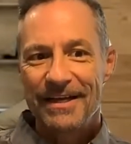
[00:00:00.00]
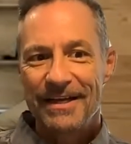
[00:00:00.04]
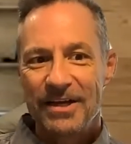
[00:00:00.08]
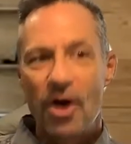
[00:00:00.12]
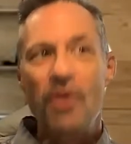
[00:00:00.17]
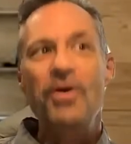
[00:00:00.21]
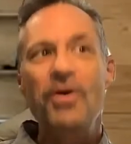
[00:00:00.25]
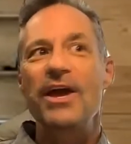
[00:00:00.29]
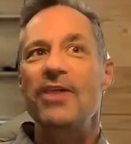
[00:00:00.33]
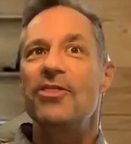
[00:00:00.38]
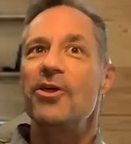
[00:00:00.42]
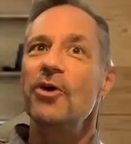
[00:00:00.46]

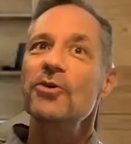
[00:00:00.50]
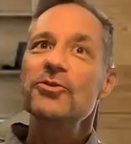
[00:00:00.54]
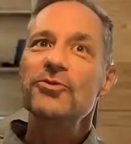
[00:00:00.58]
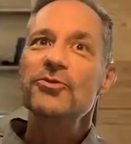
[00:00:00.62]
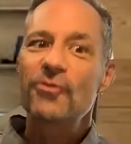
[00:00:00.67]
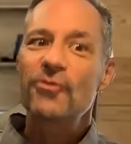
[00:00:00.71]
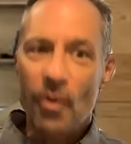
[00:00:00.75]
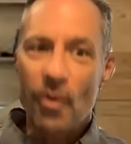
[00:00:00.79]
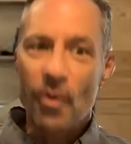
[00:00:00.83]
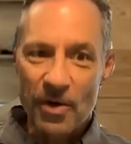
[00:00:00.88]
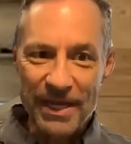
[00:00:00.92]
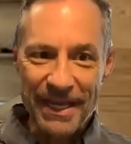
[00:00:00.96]
Okay, those
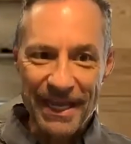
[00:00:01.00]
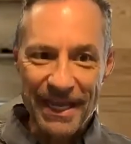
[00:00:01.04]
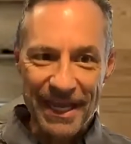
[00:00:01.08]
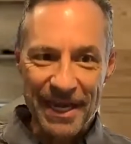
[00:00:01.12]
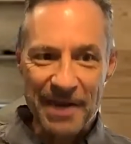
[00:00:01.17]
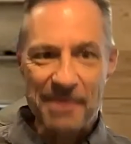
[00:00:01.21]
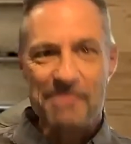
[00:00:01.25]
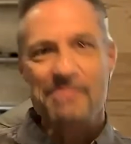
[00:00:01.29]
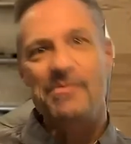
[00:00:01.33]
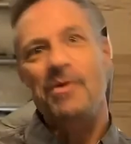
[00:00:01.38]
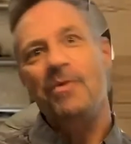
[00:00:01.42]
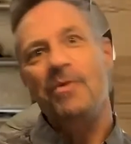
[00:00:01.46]
four get
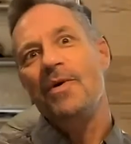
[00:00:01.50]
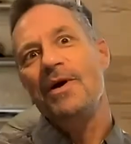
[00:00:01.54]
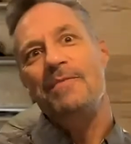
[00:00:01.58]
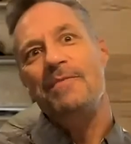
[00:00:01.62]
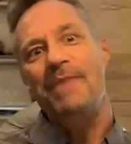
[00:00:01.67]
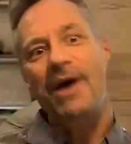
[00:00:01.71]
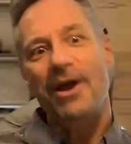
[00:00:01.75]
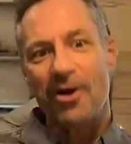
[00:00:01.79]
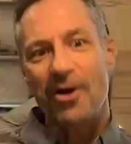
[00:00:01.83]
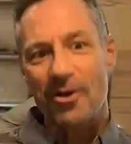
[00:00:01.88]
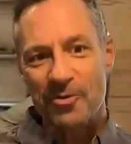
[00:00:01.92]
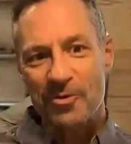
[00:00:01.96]
it, but what
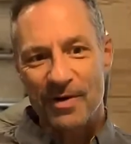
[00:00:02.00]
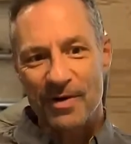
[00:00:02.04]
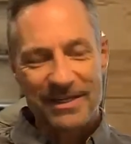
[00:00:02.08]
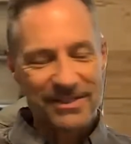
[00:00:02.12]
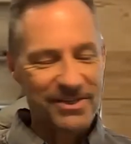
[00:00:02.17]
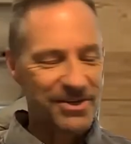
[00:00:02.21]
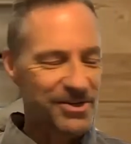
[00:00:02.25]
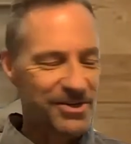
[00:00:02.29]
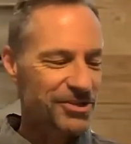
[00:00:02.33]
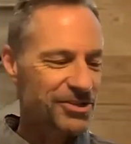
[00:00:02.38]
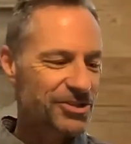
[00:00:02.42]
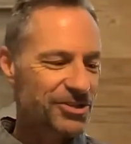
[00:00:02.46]
about all the rest
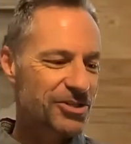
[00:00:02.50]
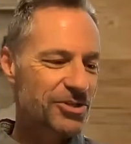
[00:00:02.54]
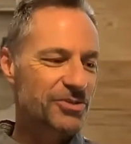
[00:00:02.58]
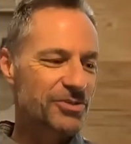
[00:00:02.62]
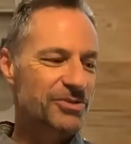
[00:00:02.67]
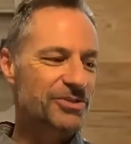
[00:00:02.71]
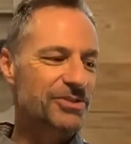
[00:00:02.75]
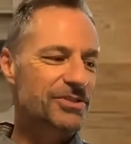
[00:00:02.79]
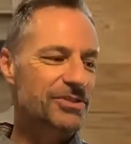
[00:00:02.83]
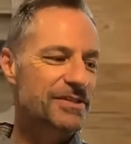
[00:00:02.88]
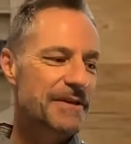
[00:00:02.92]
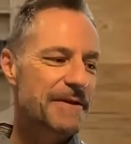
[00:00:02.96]
of the
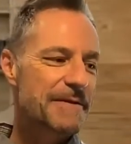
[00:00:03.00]
students?